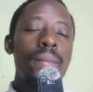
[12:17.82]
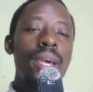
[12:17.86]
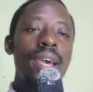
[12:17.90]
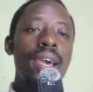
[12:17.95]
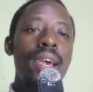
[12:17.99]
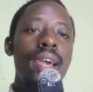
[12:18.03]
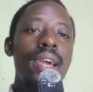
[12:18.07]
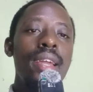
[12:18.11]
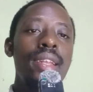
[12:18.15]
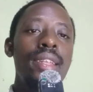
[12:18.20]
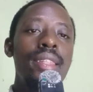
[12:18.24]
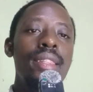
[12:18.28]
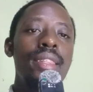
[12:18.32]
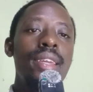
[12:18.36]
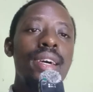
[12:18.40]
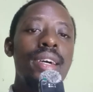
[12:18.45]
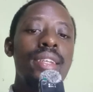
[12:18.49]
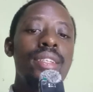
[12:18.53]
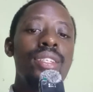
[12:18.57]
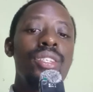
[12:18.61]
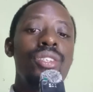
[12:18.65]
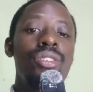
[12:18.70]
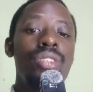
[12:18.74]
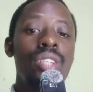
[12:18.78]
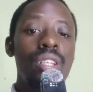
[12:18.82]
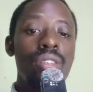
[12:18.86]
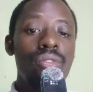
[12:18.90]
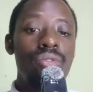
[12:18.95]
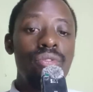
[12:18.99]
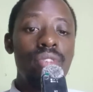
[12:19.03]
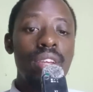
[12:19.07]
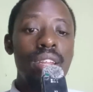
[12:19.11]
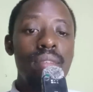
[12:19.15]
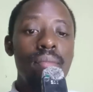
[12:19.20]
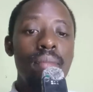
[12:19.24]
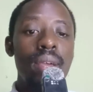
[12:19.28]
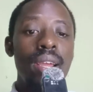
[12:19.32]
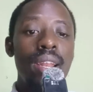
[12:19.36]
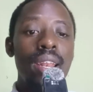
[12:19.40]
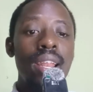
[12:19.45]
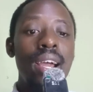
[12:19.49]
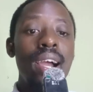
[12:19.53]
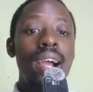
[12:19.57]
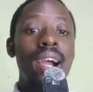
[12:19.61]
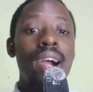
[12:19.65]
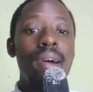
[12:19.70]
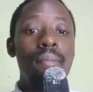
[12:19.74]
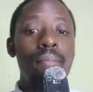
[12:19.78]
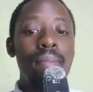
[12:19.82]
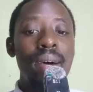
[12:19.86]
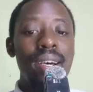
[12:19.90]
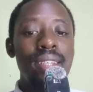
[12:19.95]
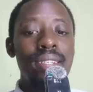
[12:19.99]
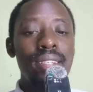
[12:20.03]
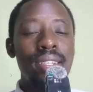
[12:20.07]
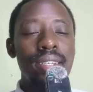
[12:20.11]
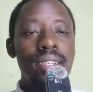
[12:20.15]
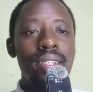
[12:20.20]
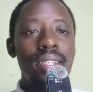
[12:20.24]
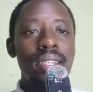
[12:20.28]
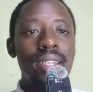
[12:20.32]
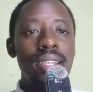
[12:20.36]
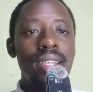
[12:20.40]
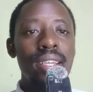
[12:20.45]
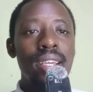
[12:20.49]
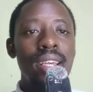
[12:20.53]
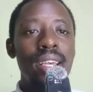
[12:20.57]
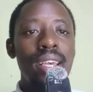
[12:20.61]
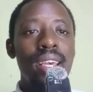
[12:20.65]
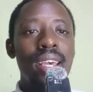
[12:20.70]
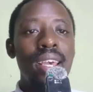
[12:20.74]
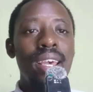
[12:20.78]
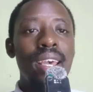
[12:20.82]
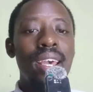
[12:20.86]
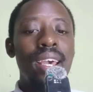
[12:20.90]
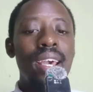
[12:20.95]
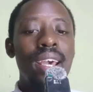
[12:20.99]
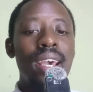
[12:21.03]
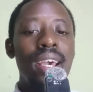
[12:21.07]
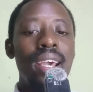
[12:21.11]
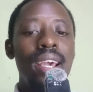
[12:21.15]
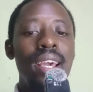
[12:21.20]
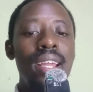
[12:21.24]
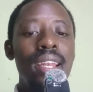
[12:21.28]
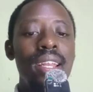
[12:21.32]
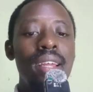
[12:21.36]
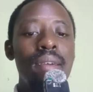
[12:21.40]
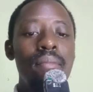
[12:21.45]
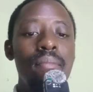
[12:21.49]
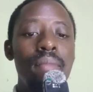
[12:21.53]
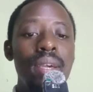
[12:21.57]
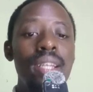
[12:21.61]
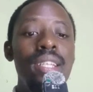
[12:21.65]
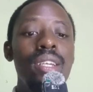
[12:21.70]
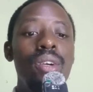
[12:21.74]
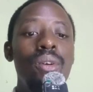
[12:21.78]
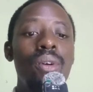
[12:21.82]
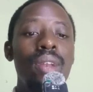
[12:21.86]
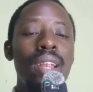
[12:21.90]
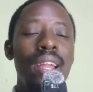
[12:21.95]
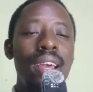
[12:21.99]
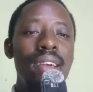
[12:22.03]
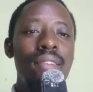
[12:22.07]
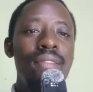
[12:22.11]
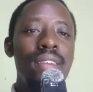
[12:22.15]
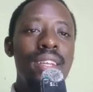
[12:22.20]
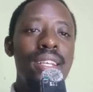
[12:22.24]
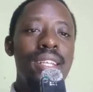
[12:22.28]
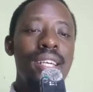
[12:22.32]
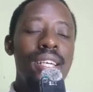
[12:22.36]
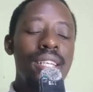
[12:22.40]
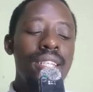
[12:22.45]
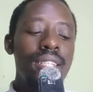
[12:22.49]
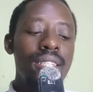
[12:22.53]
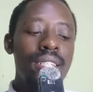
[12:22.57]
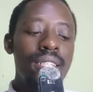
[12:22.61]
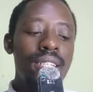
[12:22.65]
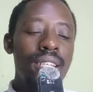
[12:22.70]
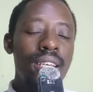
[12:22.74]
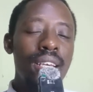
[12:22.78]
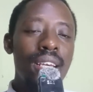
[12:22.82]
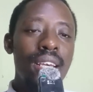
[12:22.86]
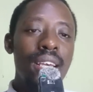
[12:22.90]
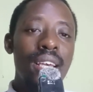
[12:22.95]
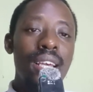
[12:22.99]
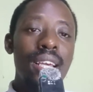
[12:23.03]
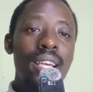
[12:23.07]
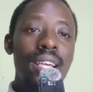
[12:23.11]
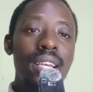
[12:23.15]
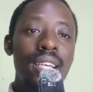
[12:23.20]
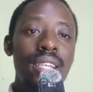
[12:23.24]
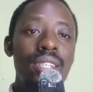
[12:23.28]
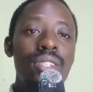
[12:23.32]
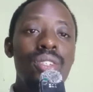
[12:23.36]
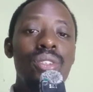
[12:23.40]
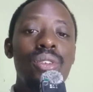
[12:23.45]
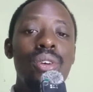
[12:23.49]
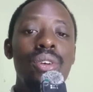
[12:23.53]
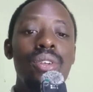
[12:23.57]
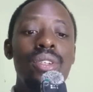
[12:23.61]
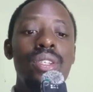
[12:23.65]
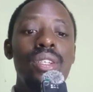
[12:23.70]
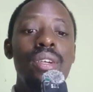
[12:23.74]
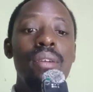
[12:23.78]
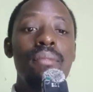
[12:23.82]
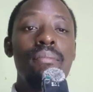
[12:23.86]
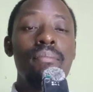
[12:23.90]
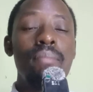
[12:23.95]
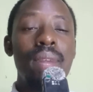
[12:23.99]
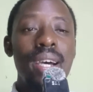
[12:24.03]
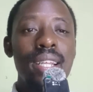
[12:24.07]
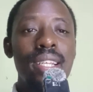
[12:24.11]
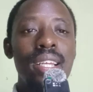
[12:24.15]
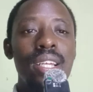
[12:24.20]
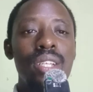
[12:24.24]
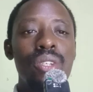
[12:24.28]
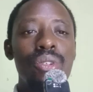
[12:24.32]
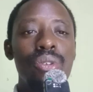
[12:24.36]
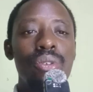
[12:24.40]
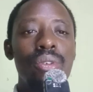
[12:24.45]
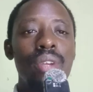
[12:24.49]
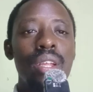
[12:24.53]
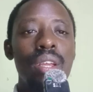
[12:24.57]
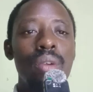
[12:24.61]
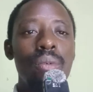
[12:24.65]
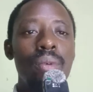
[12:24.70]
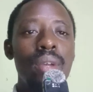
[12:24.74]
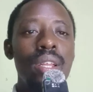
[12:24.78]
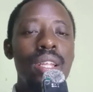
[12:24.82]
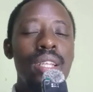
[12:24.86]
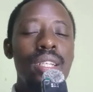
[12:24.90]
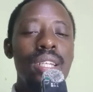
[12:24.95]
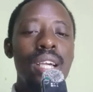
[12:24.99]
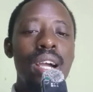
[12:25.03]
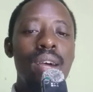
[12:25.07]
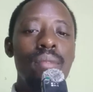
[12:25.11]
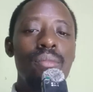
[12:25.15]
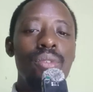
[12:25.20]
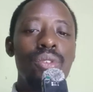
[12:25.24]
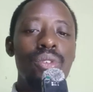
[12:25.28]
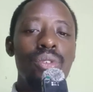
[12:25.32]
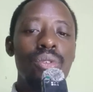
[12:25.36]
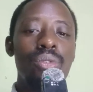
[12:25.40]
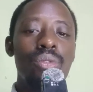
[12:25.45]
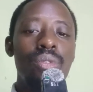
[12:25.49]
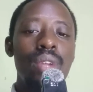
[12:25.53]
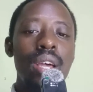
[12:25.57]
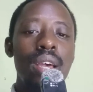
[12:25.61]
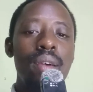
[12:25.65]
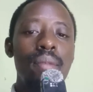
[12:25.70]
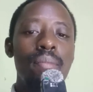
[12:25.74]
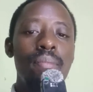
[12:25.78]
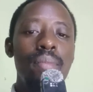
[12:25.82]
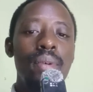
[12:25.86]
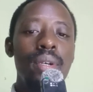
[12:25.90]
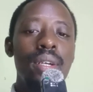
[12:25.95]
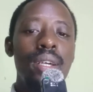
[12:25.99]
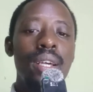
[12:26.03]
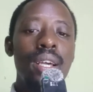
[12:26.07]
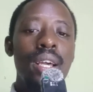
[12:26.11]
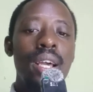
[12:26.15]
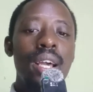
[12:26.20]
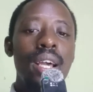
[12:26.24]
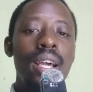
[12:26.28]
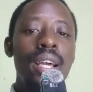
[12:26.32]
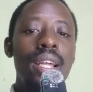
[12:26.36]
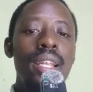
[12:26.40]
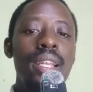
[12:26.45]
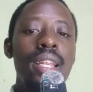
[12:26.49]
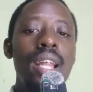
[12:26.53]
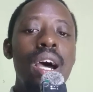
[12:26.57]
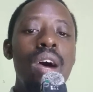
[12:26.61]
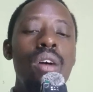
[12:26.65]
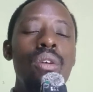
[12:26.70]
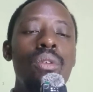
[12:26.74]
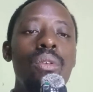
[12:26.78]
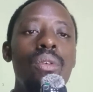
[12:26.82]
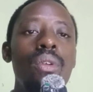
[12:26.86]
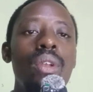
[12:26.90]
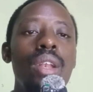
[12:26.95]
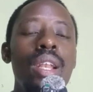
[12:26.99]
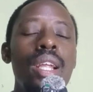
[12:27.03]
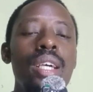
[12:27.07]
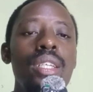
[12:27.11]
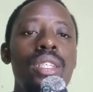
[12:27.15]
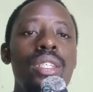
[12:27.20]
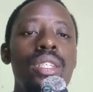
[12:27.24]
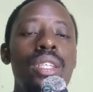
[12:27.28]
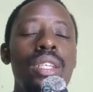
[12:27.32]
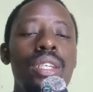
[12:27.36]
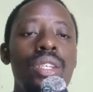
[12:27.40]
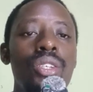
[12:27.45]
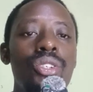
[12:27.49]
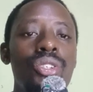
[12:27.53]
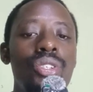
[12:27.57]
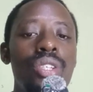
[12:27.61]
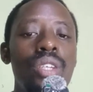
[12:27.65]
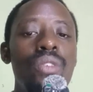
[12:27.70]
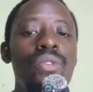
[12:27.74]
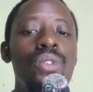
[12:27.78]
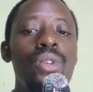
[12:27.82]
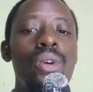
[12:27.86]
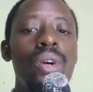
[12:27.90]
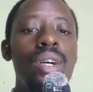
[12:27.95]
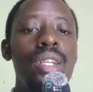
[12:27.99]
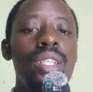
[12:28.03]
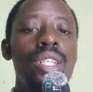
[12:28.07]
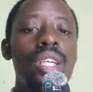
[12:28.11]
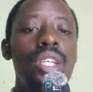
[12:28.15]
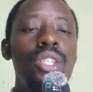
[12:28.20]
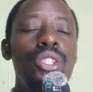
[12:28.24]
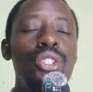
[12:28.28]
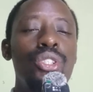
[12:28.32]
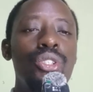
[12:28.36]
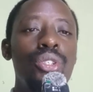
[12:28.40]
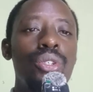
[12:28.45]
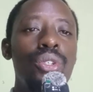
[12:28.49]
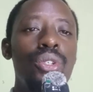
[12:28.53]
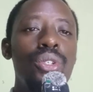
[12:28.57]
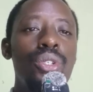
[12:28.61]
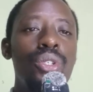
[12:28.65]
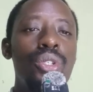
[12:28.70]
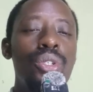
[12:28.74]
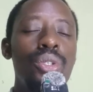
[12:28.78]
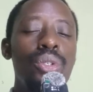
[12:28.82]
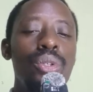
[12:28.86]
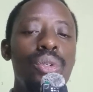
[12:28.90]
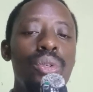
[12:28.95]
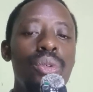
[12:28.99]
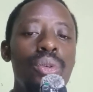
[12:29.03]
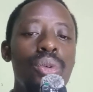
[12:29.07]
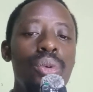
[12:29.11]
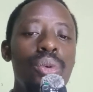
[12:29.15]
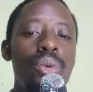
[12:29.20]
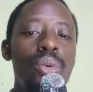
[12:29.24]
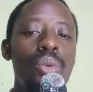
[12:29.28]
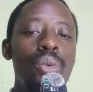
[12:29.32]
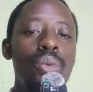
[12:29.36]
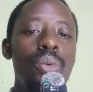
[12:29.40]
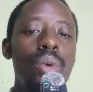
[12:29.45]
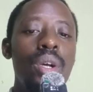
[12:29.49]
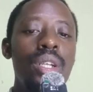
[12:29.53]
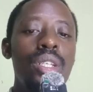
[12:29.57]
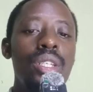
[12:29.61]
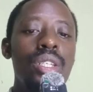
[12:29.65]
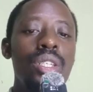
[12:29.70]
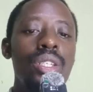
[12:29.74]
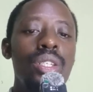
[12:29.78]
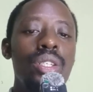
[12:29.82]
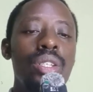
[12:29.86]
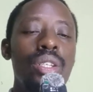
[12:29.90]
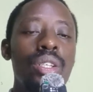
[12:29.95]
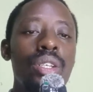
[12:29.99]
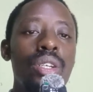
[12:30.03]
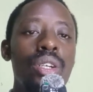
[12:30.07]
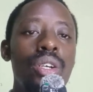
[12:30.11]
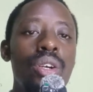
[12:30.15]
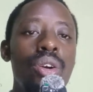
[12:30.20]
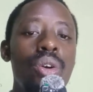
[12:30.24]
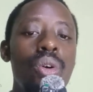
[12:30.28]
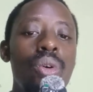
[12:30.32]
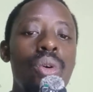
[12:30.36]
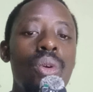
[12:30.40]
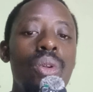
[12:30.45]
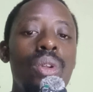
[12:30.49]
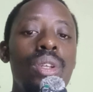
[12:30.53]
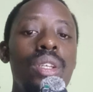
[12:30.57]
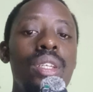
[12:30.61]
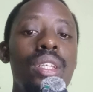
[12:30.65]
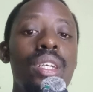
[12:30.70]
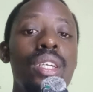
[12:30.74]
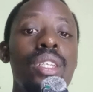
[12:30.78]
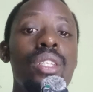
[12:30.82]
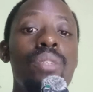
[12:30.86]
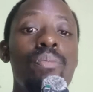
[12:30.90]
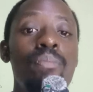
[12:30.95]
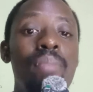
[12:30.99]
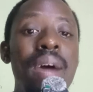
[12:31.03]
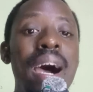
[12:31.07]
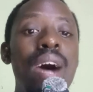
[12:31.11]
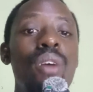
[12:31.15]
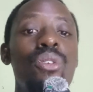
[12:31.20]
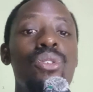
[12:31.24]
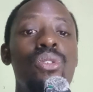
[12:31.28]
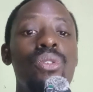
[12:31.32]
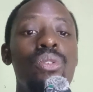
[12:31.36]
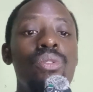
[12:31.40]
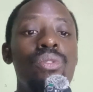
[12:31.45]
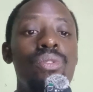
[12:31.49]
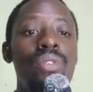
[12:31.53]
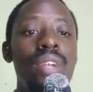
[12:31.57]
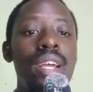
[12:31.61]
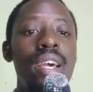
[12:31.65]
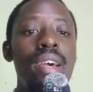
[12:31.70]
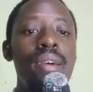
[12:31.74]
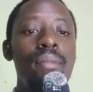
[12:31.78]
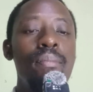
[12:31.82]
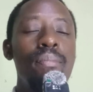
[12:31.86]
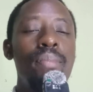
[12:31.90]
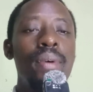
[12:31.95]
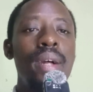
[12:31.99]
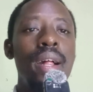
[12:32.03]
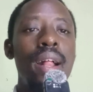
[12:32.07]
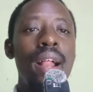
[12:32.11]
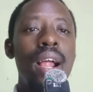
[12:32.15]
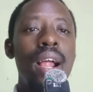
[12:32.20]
and that children may lack capacity, and medical evidence is not mandatory when it comes to rape. Now, let's shift our attention to what is called spousal rape